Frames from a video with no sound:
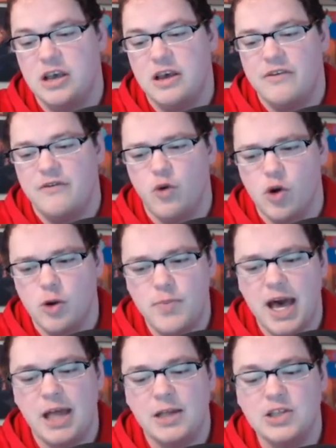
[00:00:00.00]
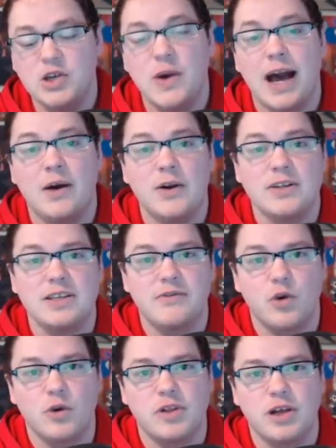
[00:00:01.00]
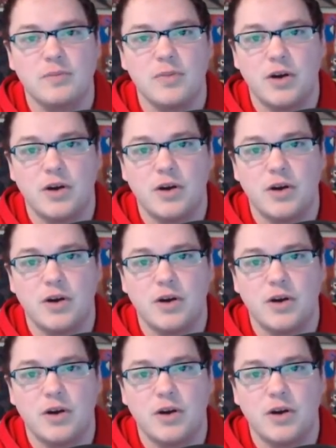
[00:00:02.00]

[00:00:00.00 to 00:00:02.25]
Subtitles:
for about 2 hours in 4-player mode,